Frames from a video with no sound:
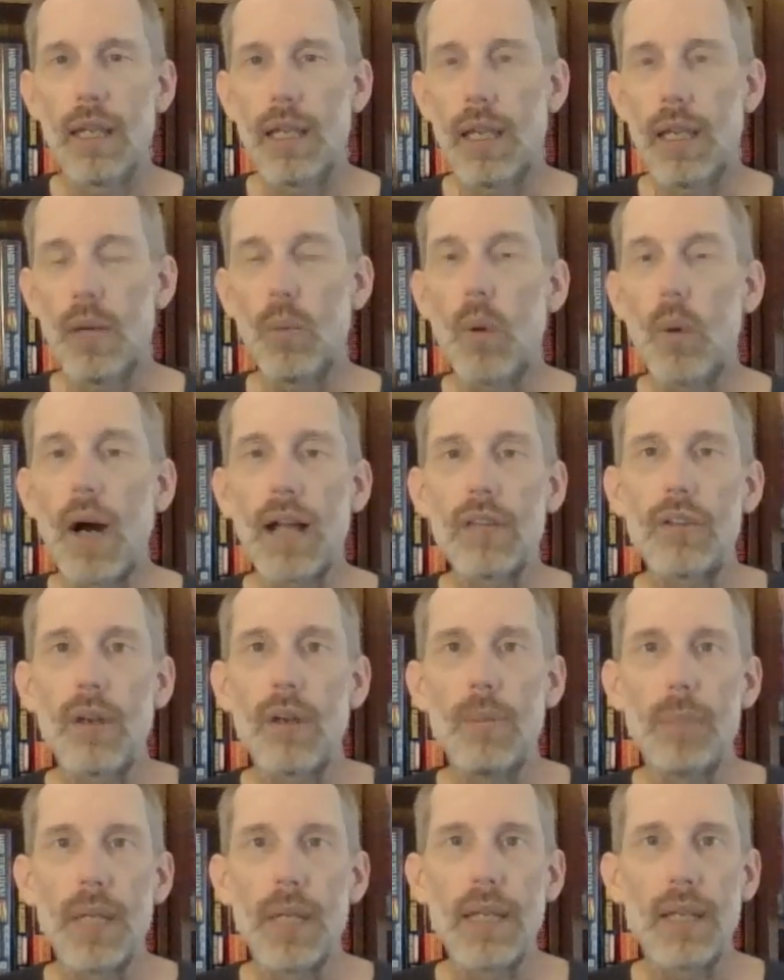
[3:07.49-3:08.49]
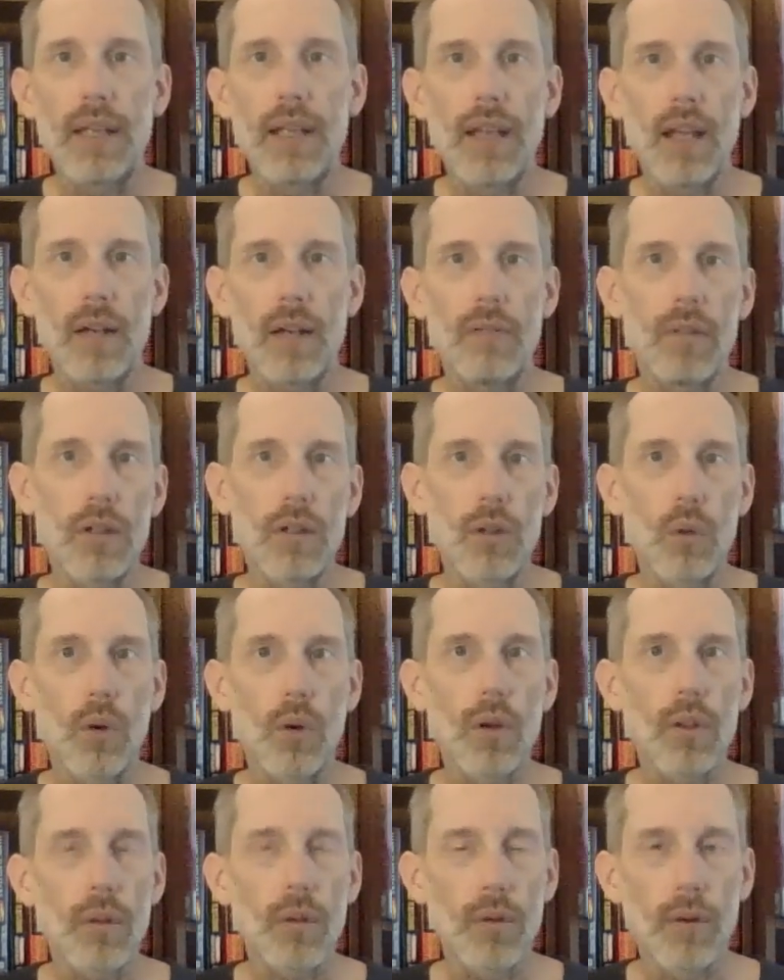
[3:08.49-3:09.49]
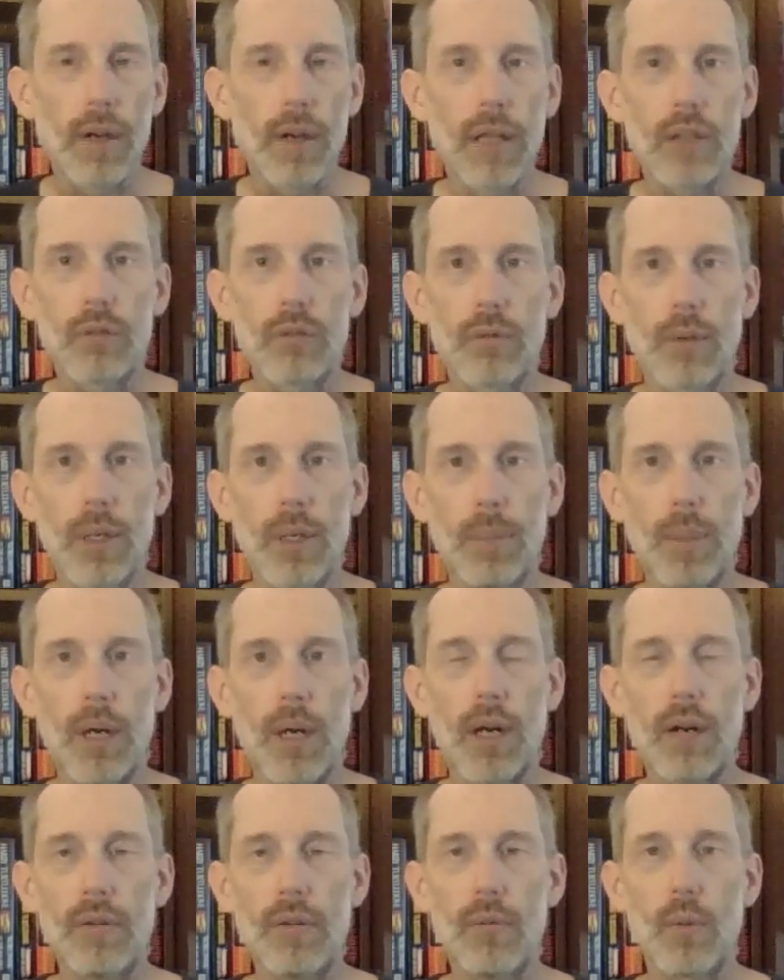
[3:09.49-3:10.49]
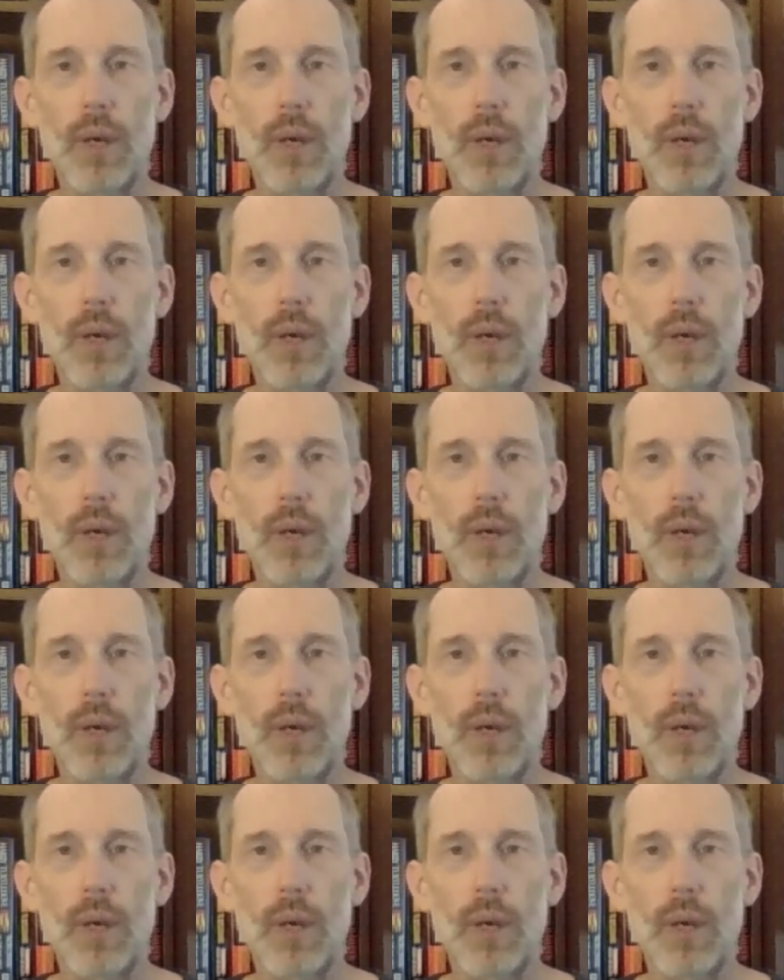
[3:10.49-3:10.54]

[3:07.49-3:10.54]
It winds up being kind of a Lord of the Rings ripoff